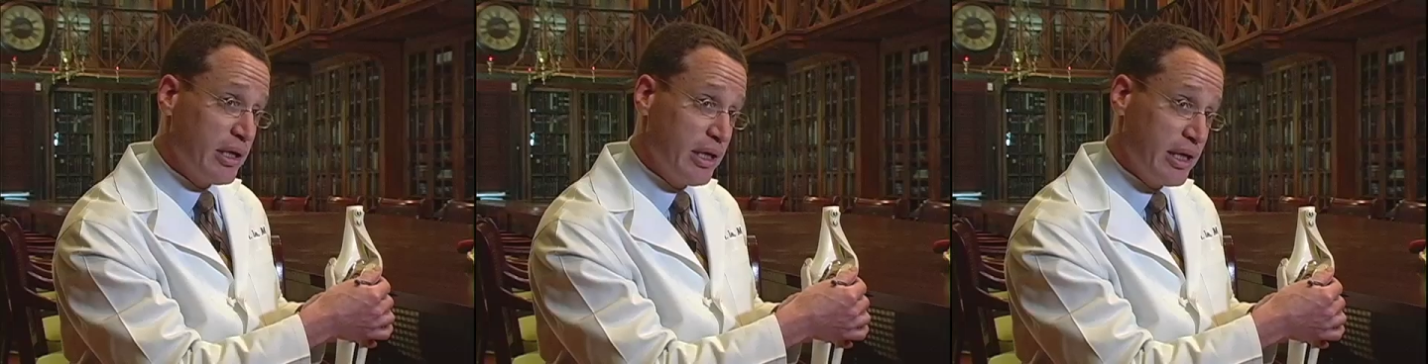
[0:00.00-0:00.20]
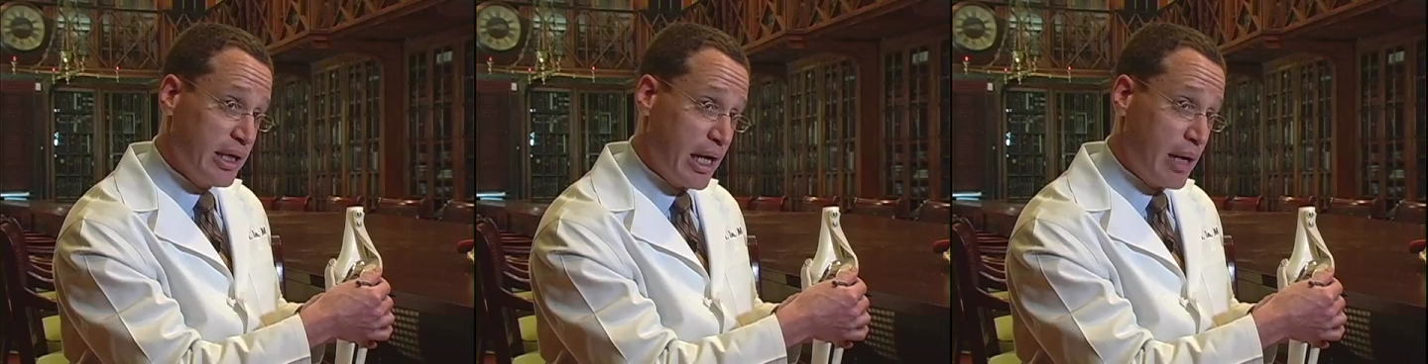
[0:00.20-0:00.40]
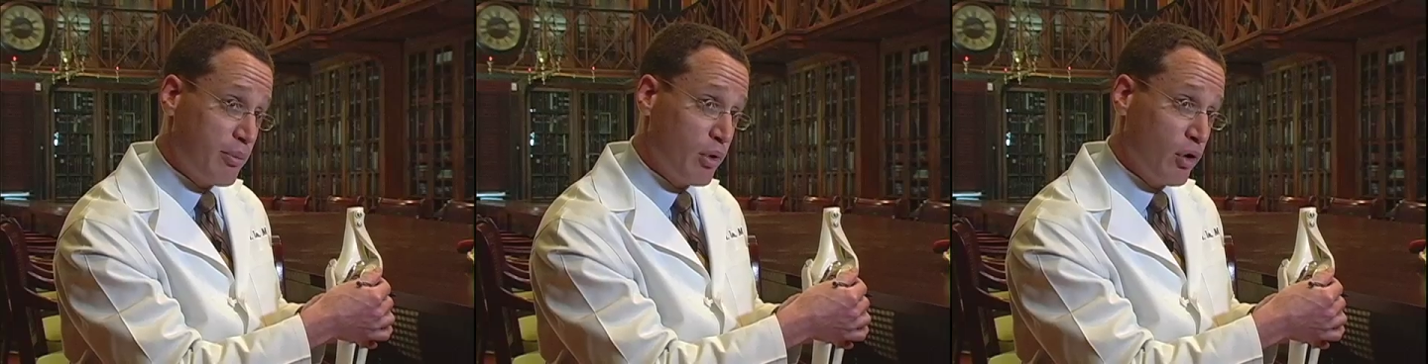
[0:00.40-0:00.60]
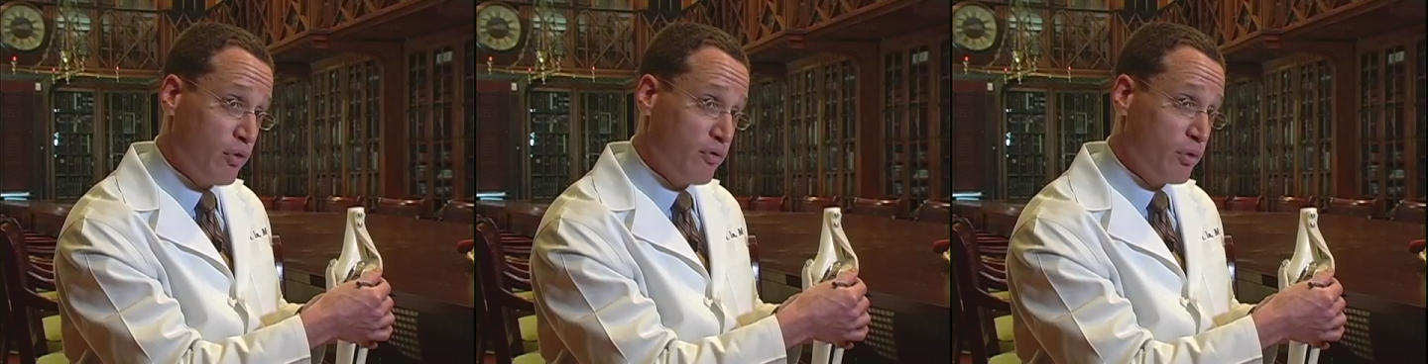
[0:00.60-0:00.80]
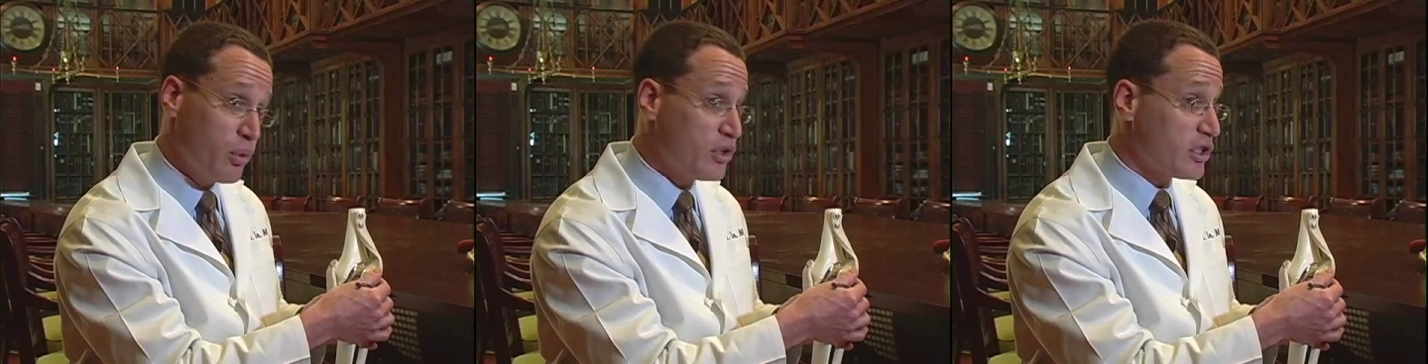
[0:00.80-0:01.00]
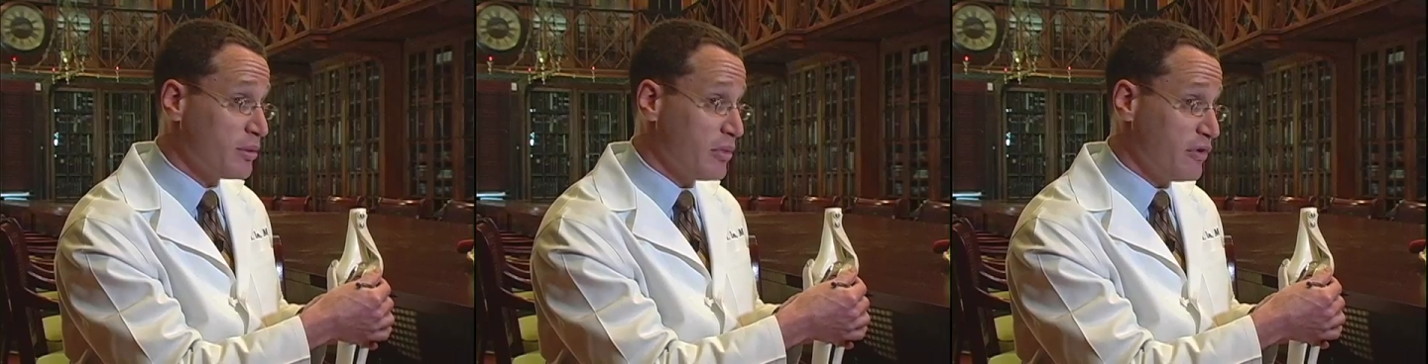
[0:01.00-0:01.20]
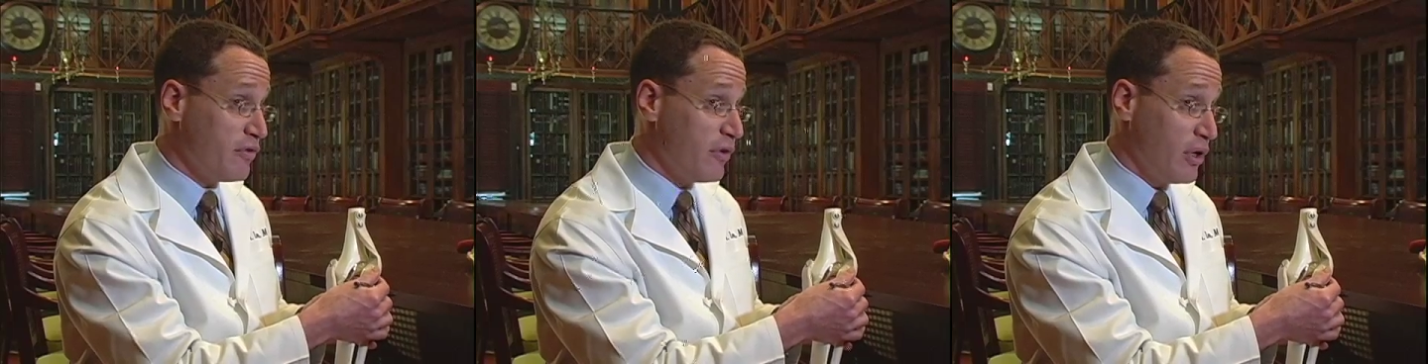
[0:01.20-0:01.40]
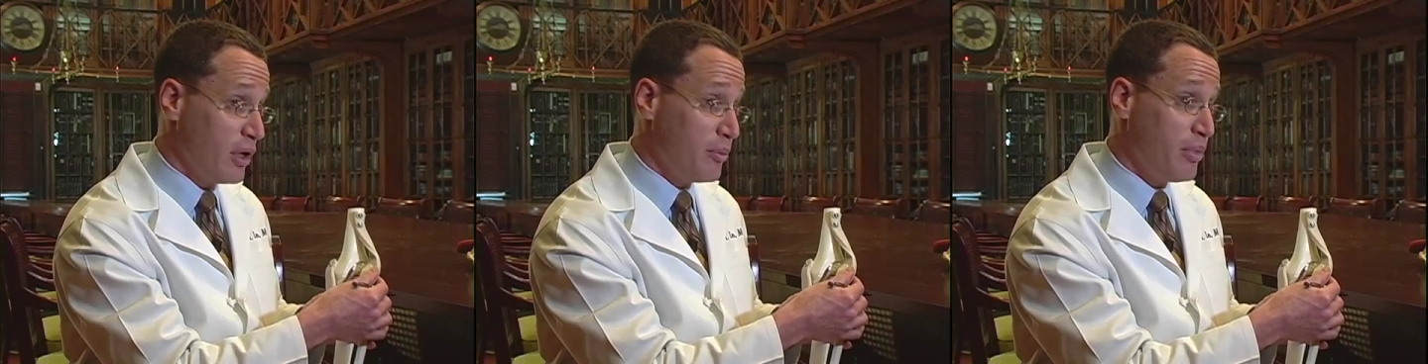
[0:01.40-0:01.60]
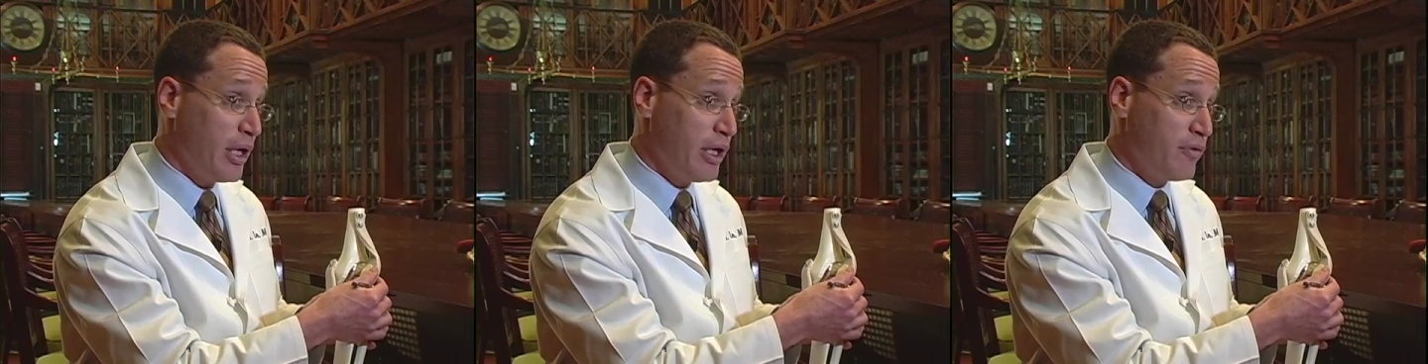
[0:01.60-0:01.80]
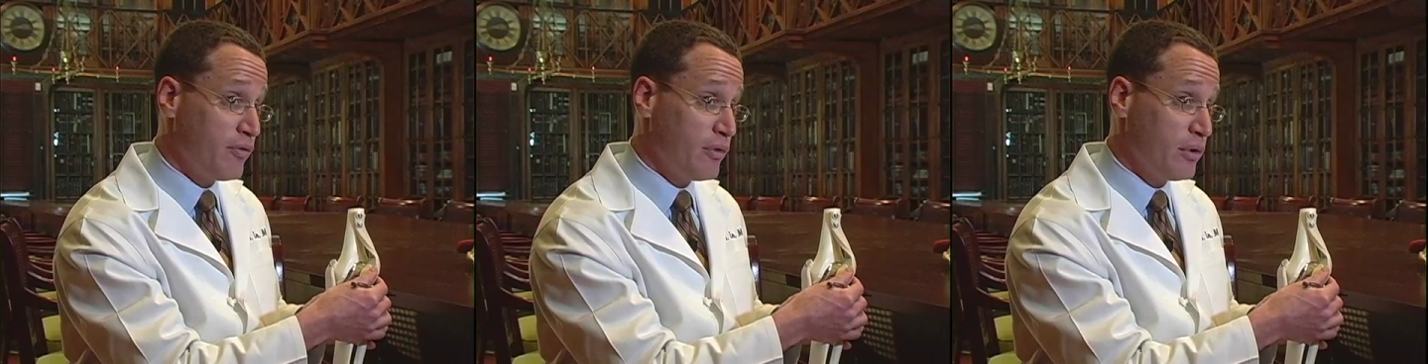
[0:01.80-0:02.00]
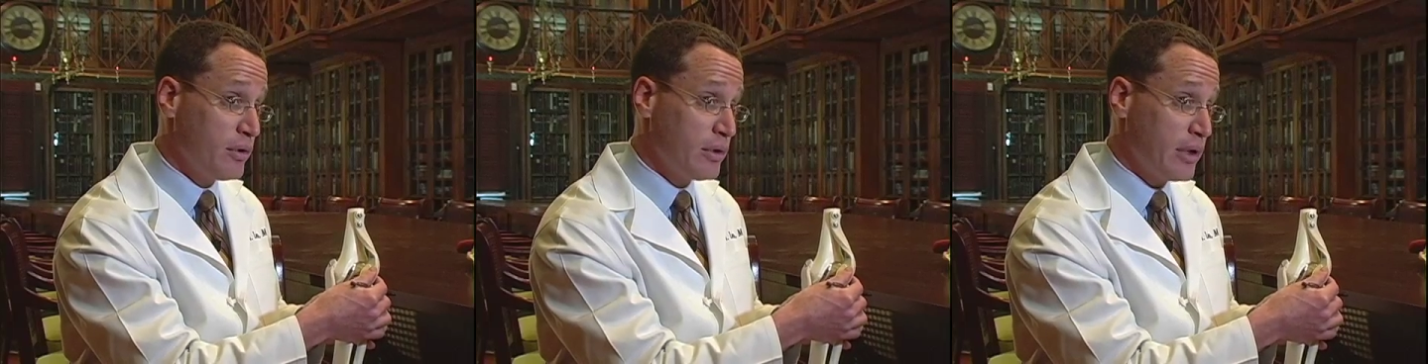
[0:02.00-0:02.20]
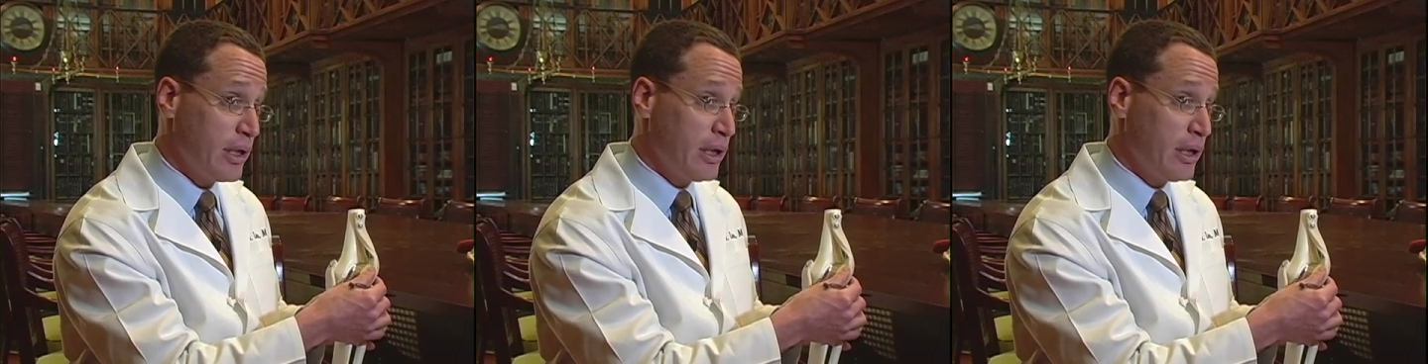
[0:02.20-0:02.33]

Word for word: kneecap over, which can be very painful